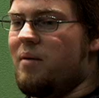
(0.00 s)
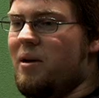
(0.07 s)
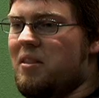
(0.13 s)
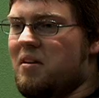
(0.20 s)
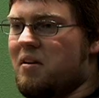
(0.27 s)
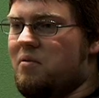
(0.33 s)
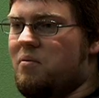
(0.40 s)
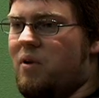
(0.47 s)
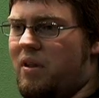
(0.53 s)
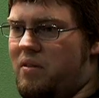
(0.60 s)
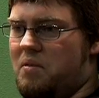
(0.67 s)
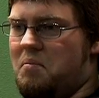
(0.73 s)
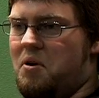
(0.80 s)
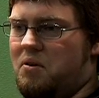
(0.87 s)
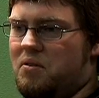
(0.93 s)
I think one
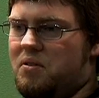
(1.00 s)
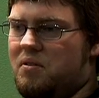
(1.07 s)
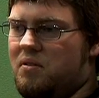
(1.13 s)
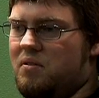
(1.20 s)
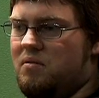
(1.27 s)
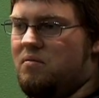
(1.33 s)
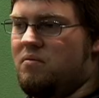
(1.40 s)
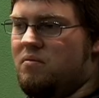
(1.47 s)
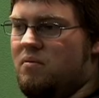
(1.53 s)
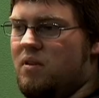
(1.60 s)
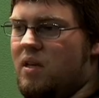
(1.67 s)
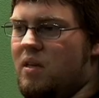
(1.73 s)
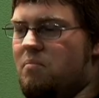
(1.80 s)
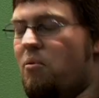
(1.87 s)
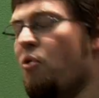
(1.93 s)
of the most
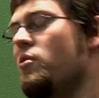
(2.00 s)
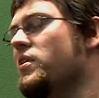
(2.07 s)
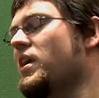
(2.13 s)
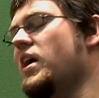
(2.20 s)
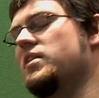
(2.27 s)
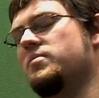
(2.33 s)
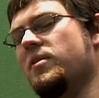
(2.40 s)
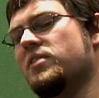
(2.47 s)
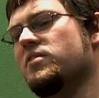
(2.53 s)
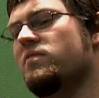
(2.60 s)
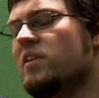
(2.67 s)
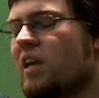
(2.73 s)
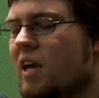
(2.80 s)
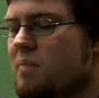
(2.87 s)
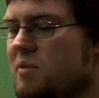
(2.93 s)
important aspects of
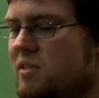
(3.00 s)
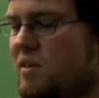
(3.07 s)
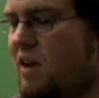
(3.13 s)
the game is